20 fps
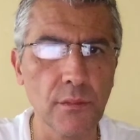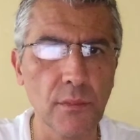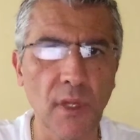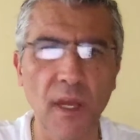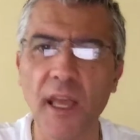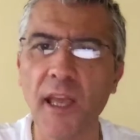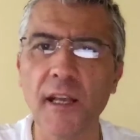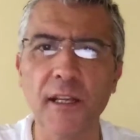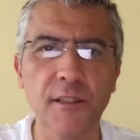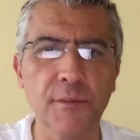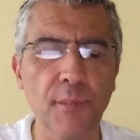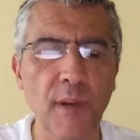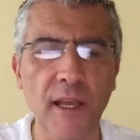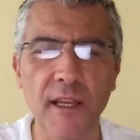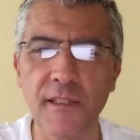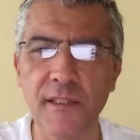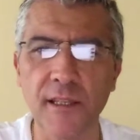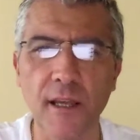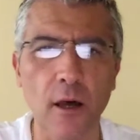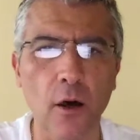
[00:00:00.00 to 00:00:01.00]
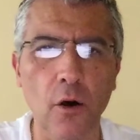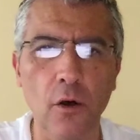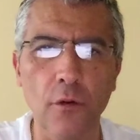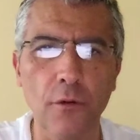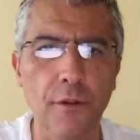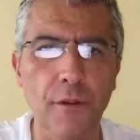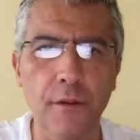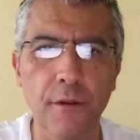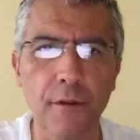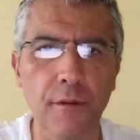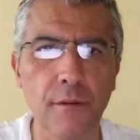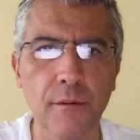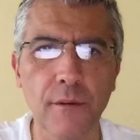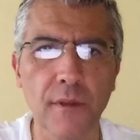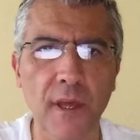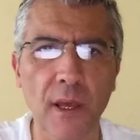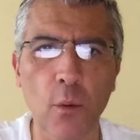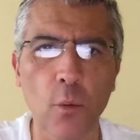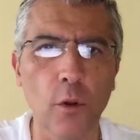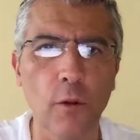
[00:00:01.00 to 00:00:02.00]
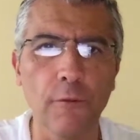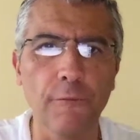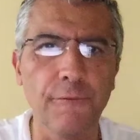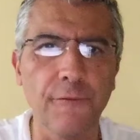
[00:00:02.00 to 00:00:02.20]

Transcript: he explains how they will